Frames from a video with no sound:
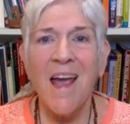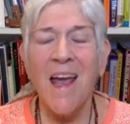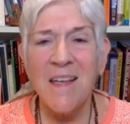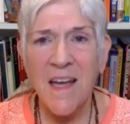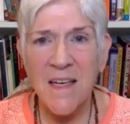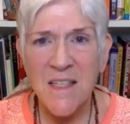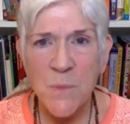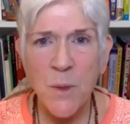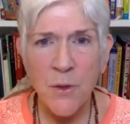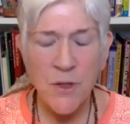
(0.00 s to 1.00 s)
and get a
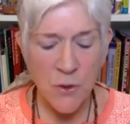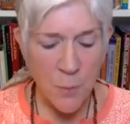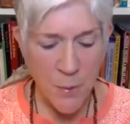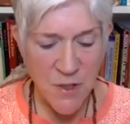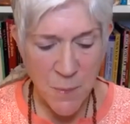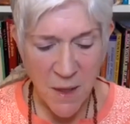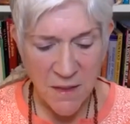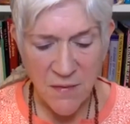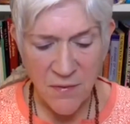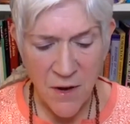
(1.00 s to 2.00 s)
spiritual
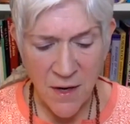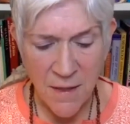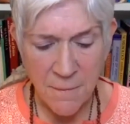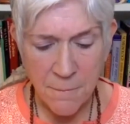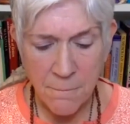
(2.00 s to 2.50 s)
perspective on it.